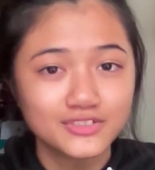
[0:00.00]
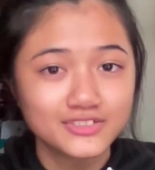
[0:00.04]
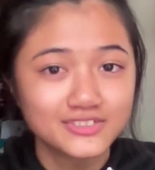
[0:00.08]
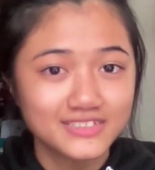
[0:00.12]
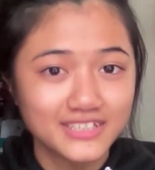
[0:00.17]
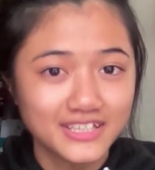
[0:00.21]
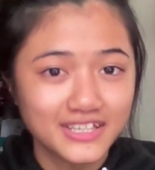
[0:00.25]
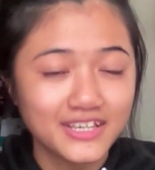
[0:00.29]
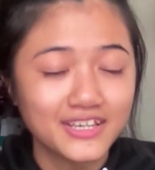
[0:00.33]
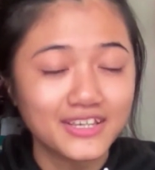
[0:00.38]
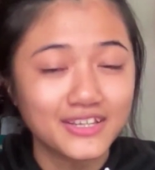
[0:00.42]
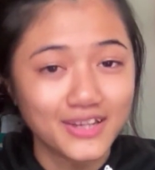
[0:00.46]

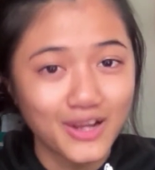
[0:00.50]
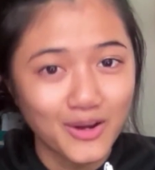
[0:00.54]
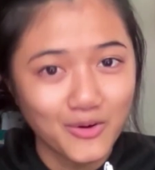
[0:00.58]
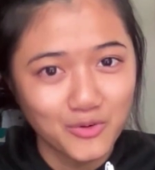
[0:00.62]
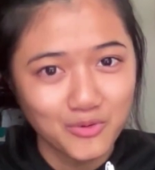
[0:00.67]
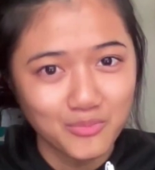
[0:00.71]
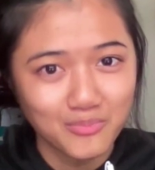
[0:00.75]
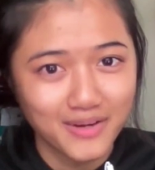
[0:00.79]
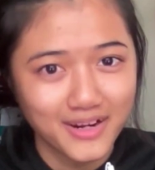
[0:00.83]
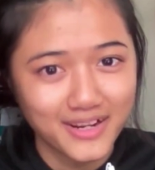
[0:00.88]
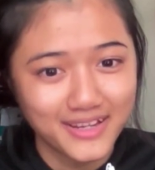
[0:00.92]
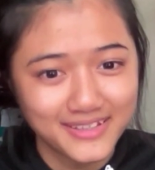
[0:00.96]
stick in
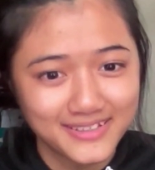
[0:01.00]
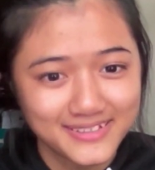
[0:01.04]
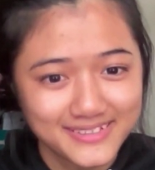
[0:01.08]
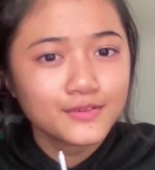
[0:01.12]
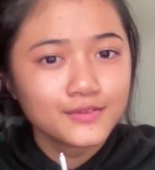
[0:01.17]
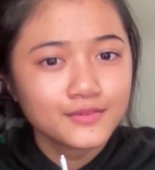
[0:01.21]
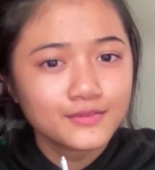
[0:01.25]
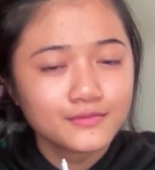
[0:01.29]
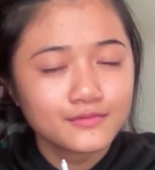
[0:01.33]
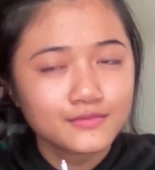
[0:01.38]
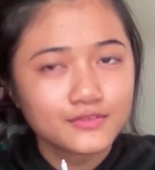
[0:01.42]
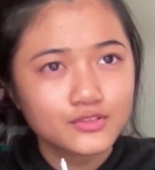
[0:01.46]
our mind.
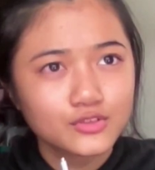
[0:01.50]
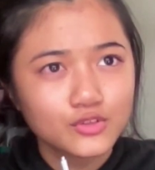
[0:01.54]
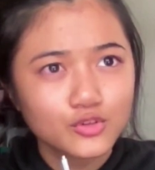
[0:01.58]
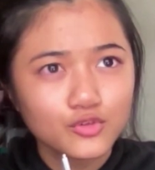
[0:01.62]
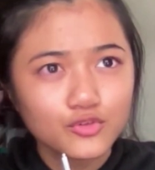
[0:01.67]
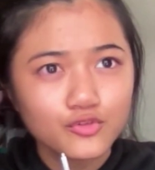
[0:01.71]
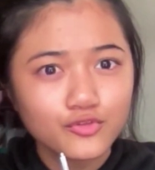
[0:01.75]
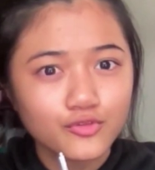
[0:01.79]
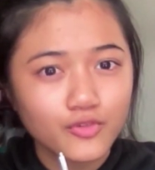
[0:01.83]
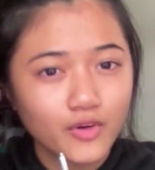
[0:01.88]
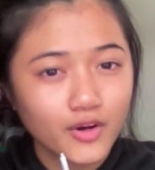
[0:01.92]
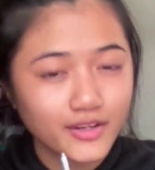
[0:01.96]
So
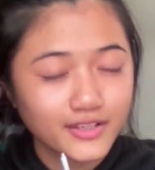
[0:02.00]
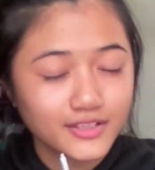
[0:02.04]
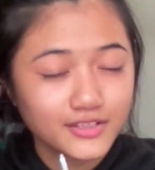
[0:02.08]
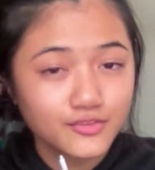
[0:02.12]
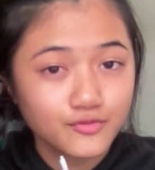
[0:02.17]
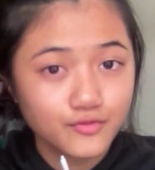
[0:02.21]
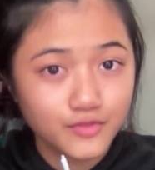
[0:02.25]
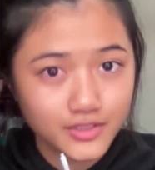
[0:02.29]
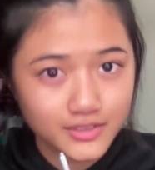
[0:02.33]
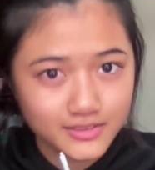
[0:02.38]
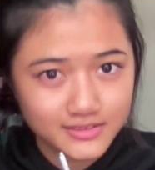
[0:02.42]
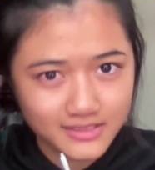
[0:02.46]
for this
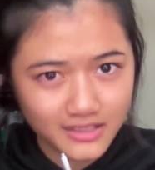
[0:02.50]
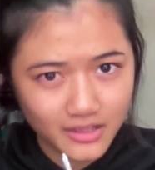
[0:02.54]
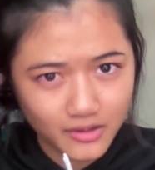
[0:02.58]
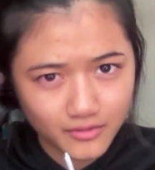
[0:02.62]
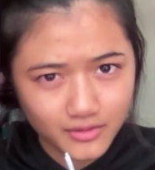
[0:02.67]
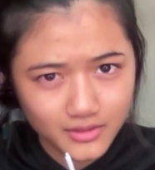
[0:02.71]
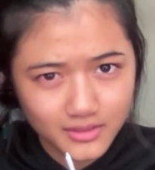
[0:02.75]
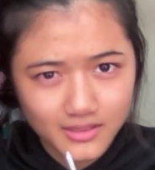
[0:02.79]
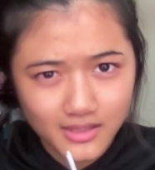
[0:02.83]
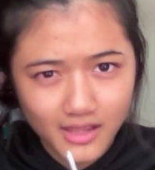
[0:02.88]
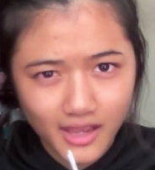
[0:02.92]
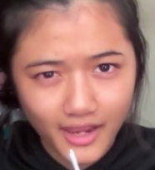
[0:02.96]
first level,